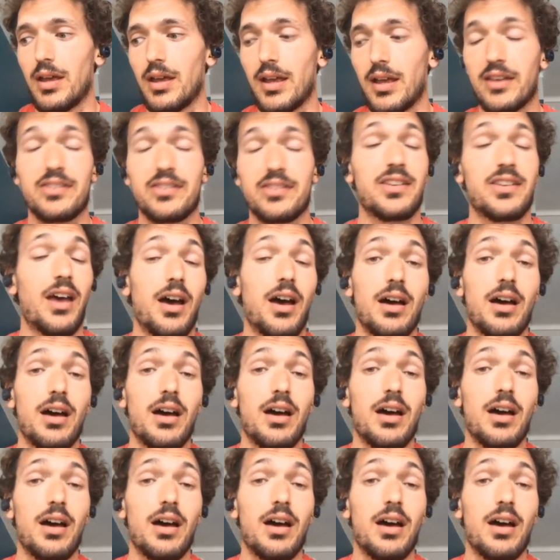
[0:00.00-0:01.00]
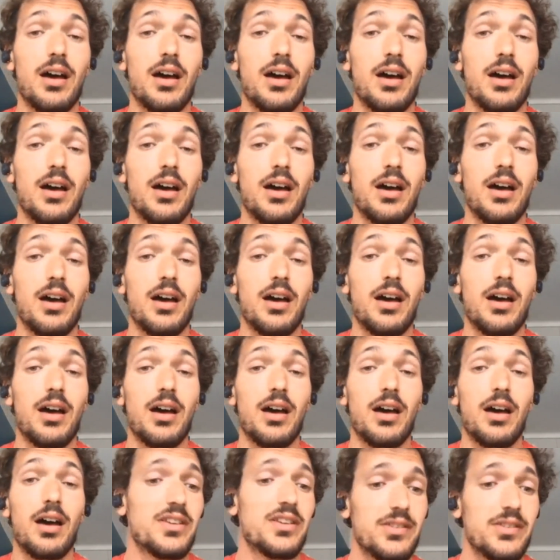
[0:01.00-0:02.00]
extra outside of
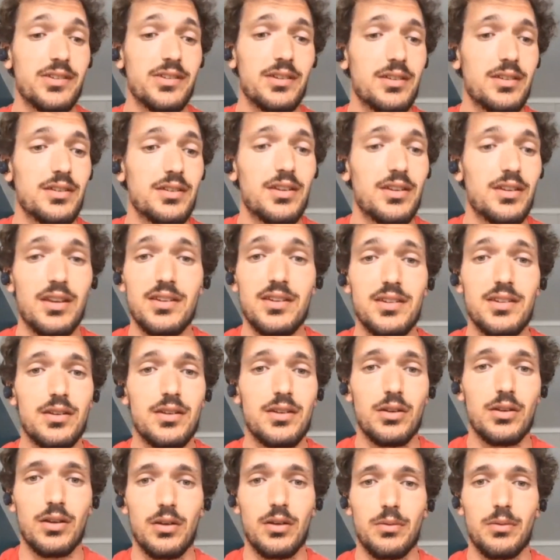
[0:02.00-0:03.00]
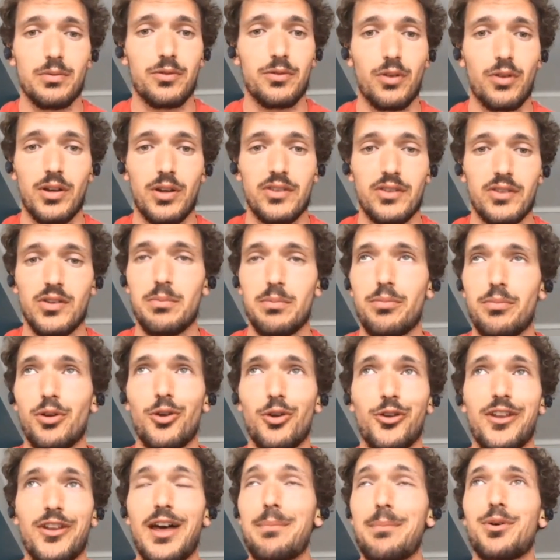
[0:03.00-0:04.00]
their studies. They did, for example,
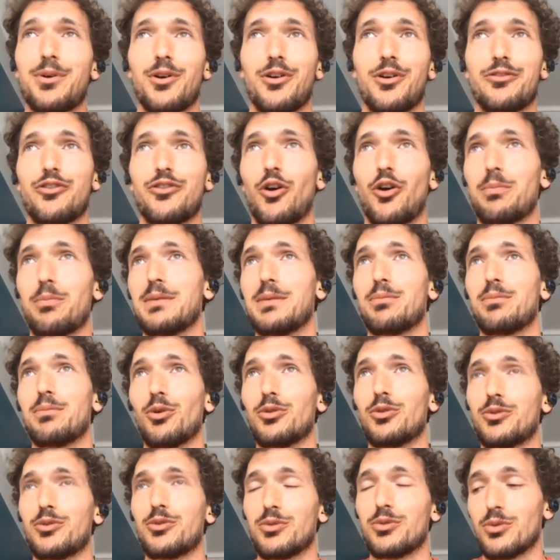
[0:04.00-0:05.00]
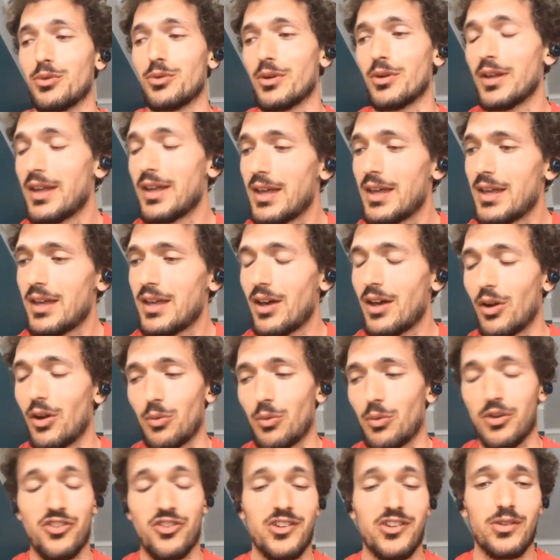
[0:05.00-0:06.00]
an app for people to
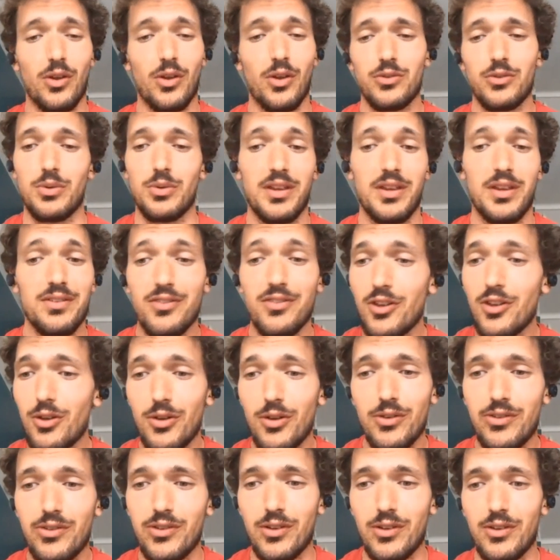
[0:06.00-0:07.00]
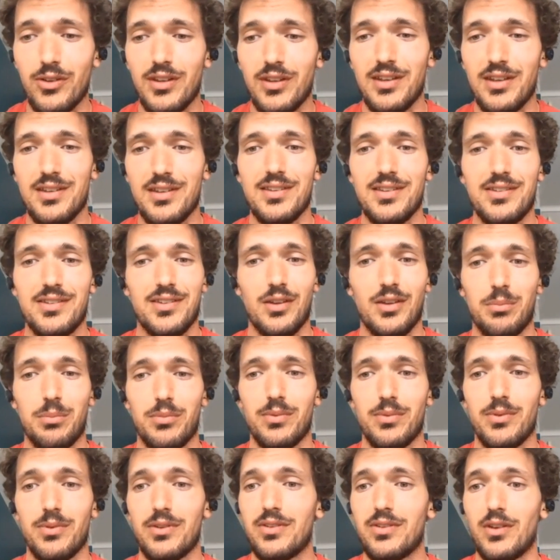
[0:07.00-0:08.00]
register to events. They did
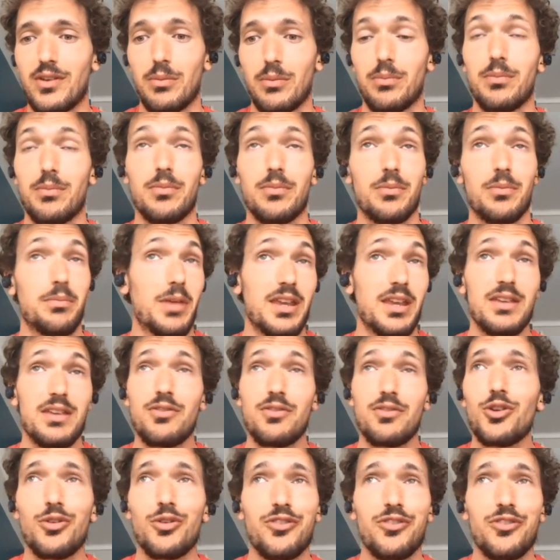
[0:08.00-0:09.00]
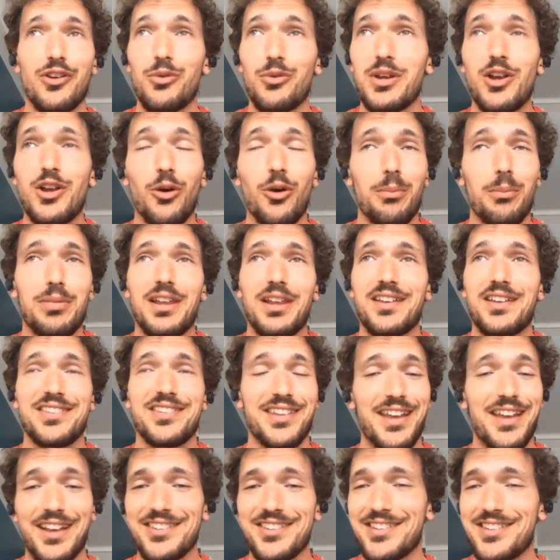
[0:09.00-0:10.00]
some even a very complex
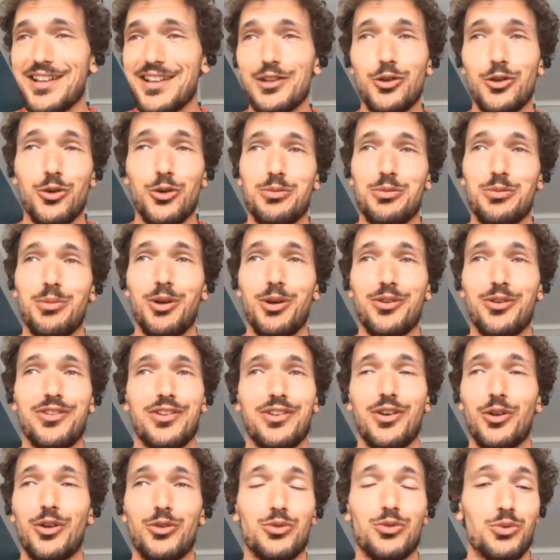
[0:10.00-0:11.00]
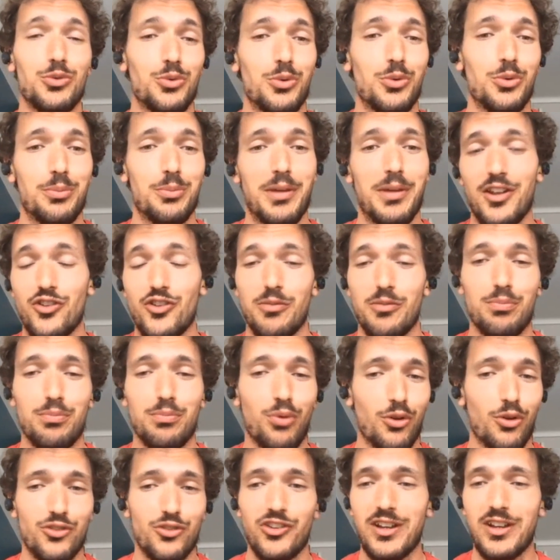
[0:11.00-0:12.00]
Excel documents to manage a
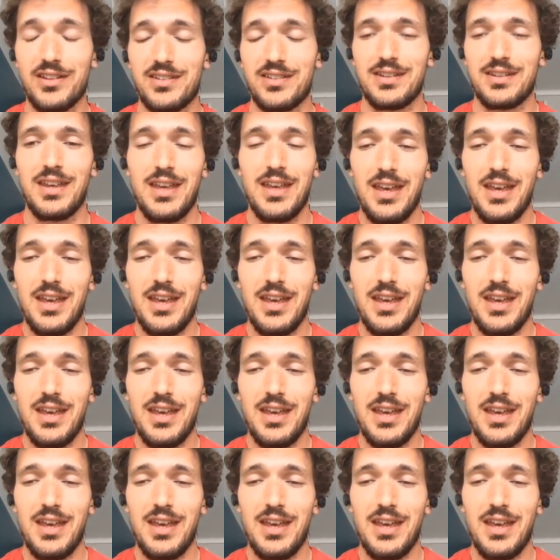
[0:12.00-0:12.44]
project